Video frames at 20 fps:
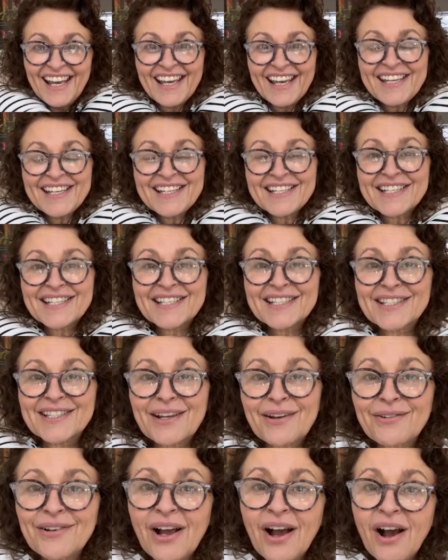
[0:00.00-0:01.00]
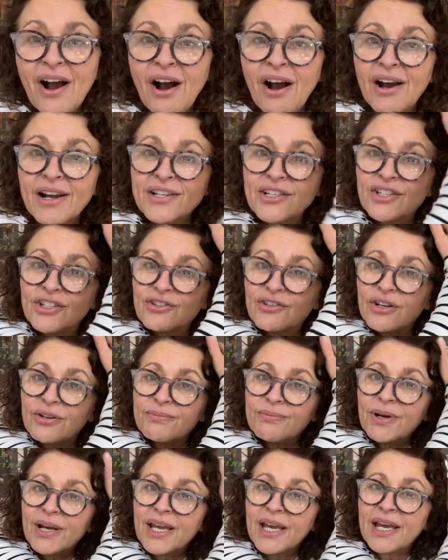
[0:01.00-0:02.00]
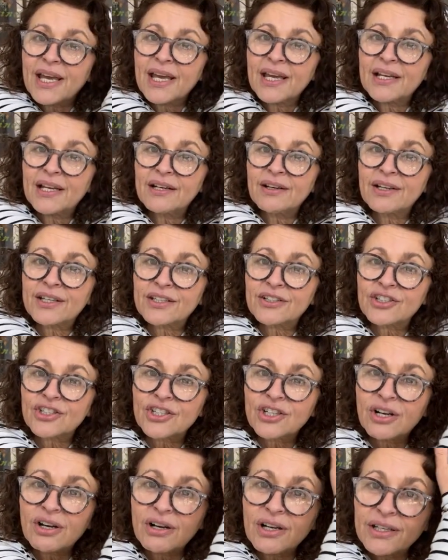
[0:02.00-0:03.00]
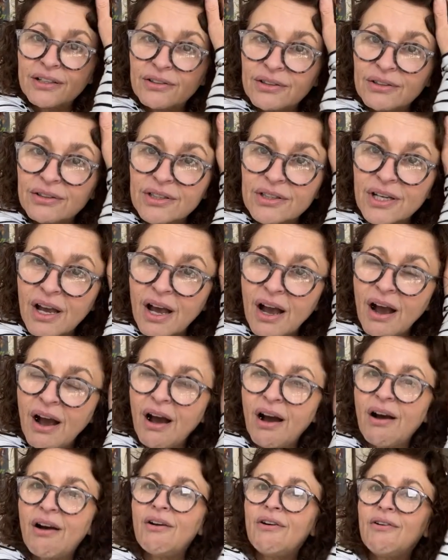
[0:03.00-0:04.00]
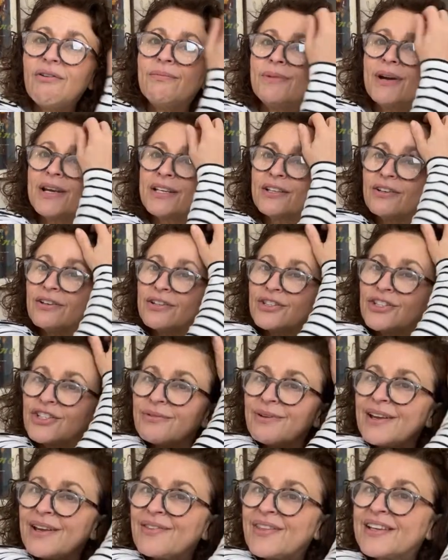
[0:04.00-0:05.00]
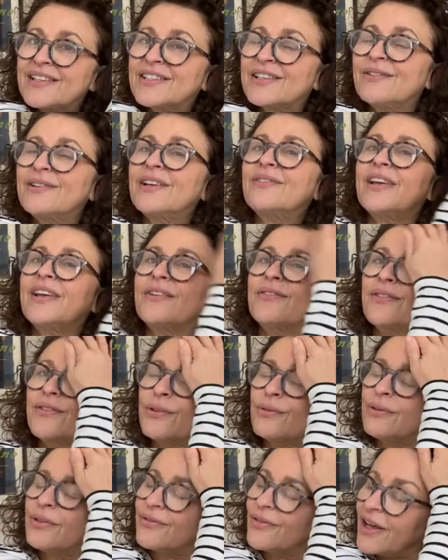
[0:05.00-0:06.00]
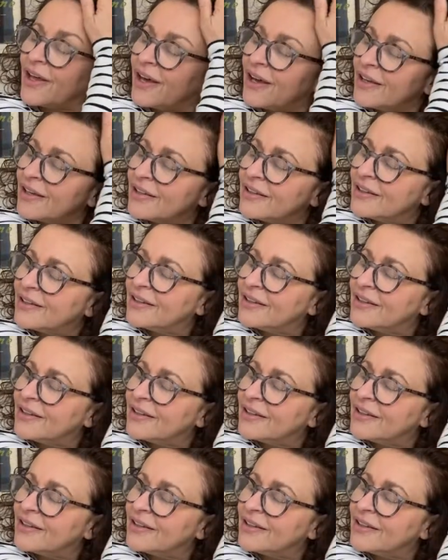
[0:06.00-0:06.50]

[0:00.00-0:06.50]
It's so. I stroke my hair like a child. Oh my God, Joanne, that's so lovely. I hadn't thought of that.